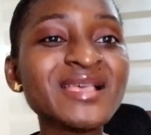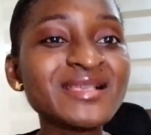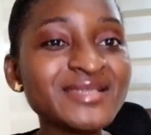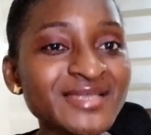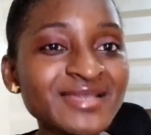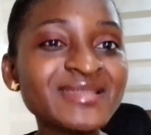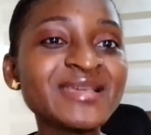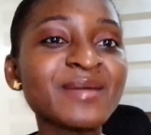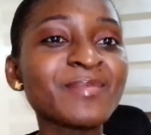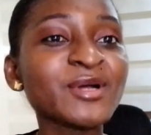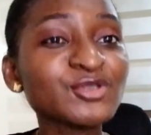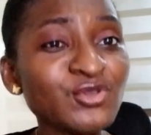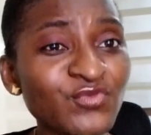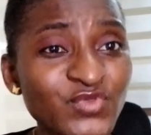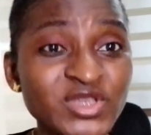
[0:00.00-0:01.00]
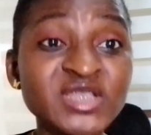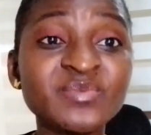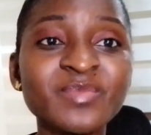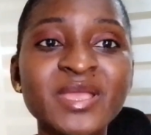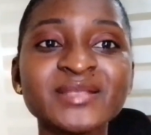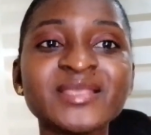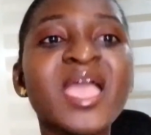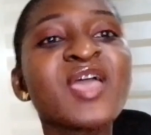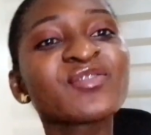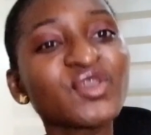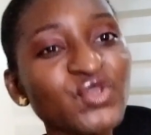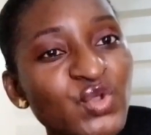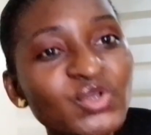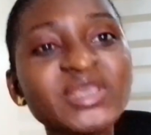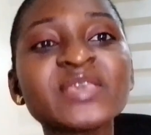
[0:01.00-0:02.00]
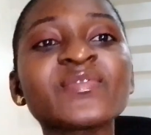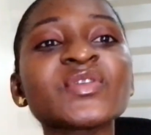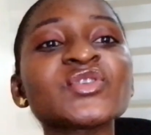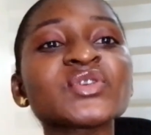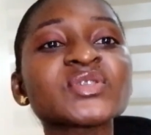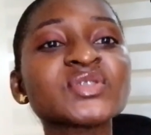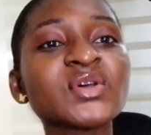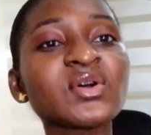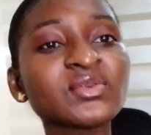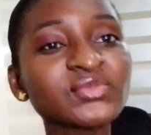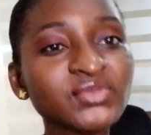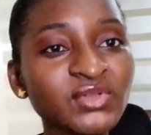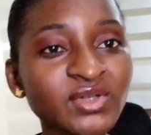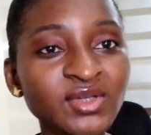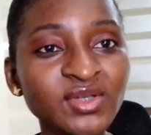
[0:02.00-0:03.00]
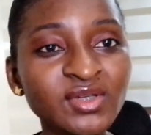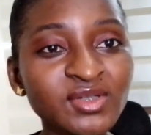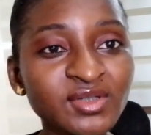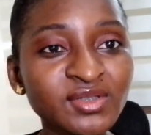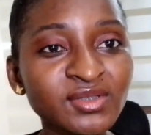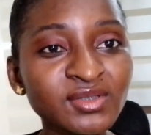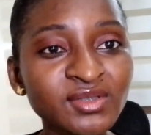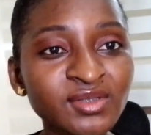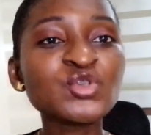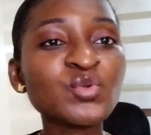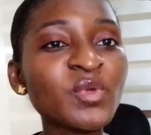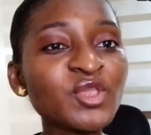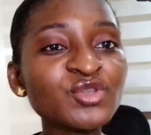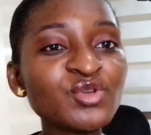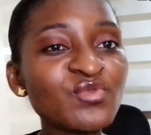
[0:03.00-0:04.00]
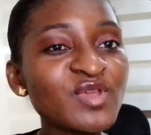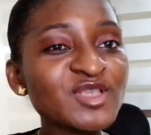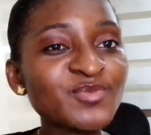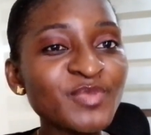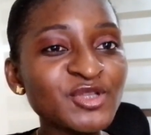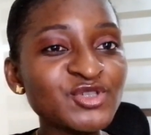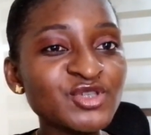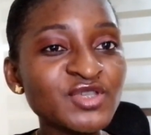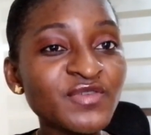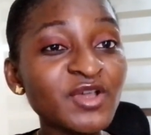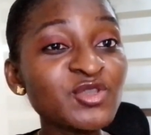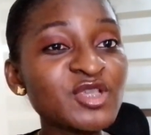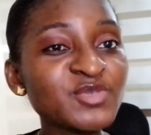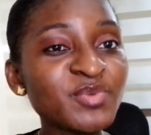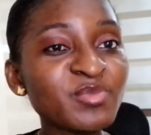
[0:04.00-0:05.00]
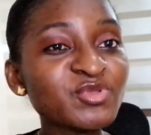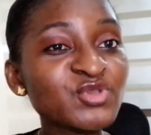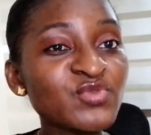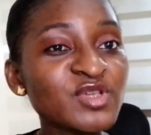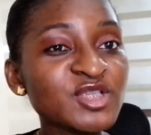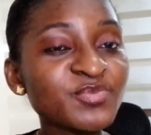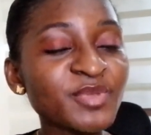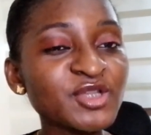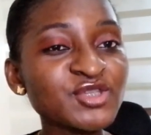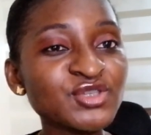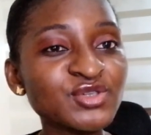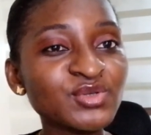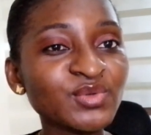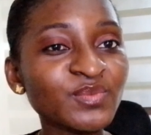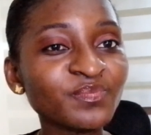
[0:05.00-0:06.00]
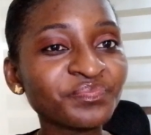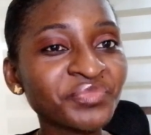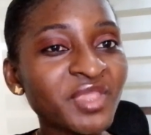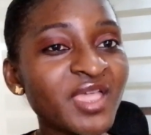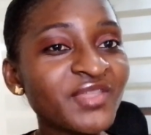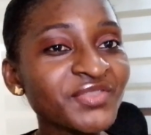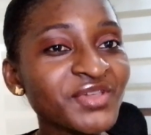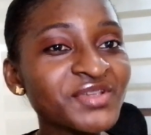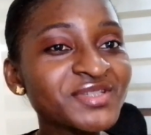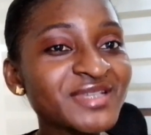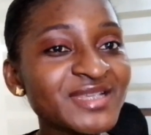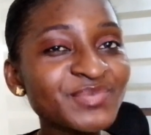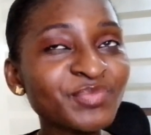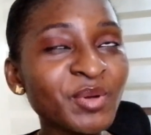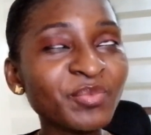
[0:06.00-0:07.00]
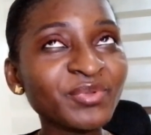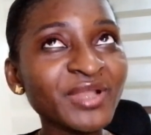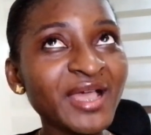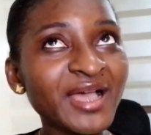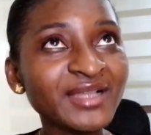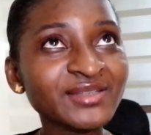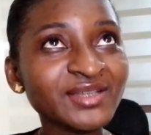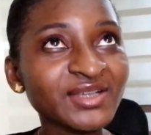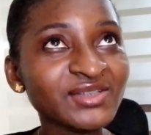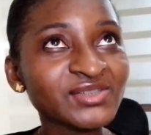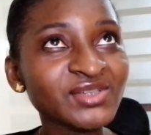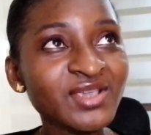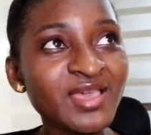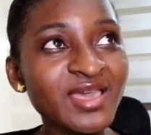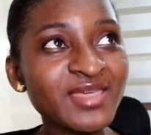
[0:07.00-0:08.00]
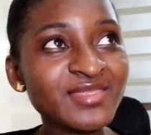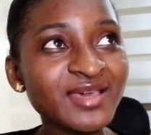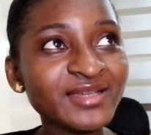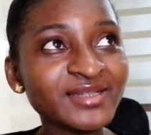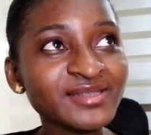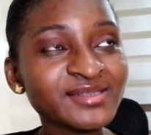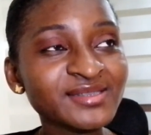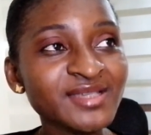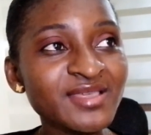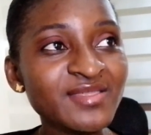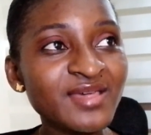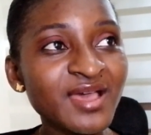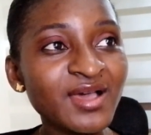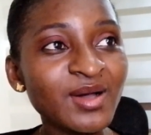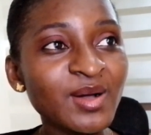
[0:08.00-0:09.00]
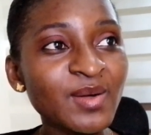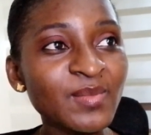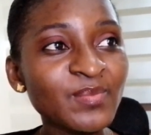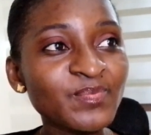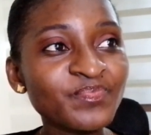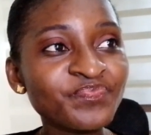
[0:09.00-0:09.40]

they are seeing the amount of respect that you're giving yourself. So when you don't respect yourself, how do you expect me to respect you? There is this popular adage that they say that